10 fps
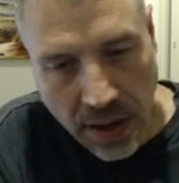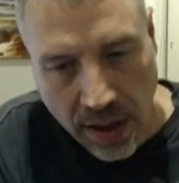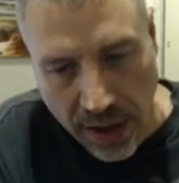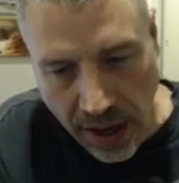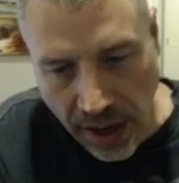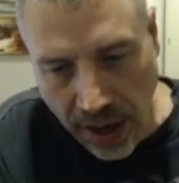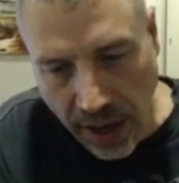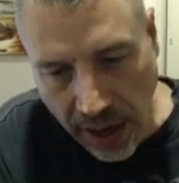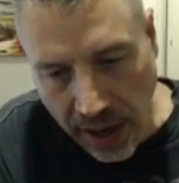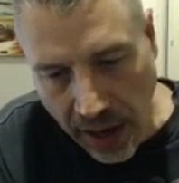
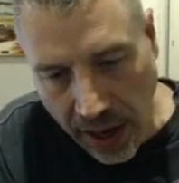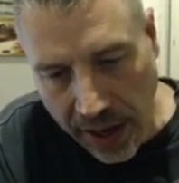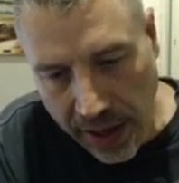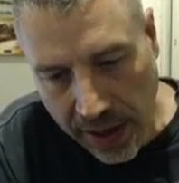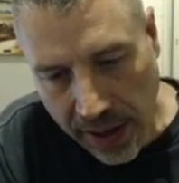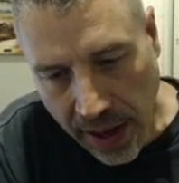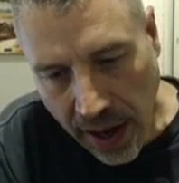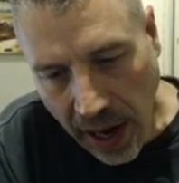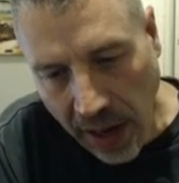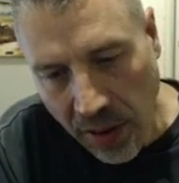Yeah,
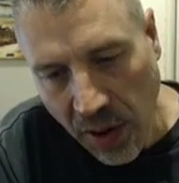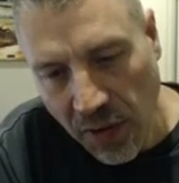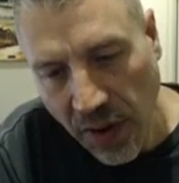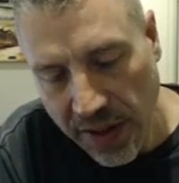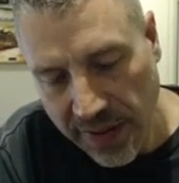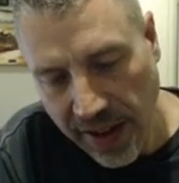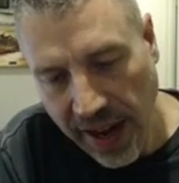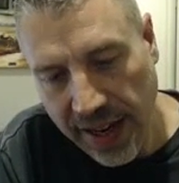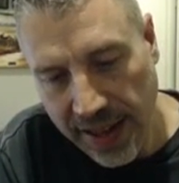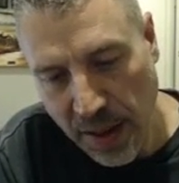I don't know if I'd say
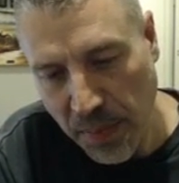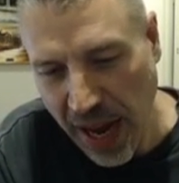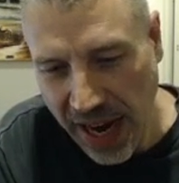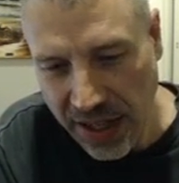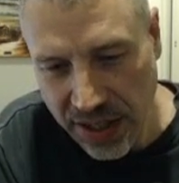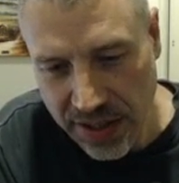I get the passion